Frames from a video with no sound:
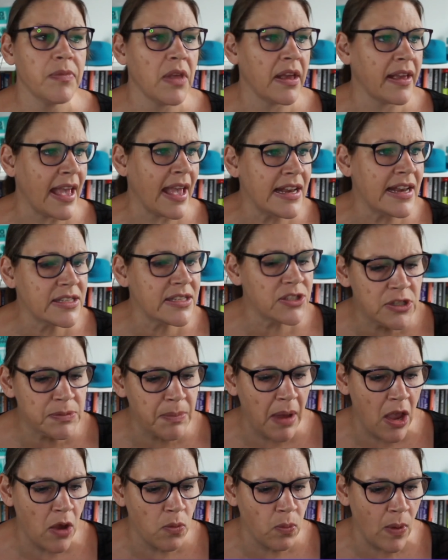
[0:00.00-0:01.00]
Okay, let's use
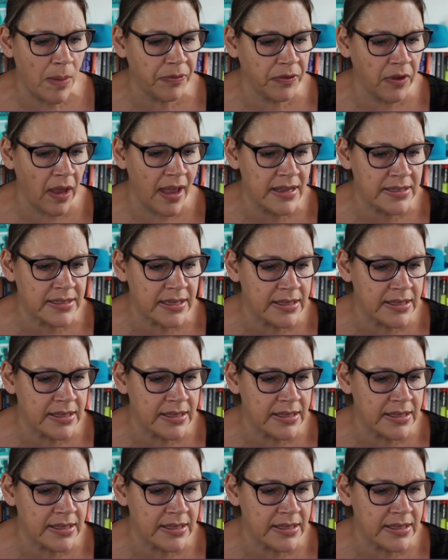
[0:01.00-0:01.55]
my own website as an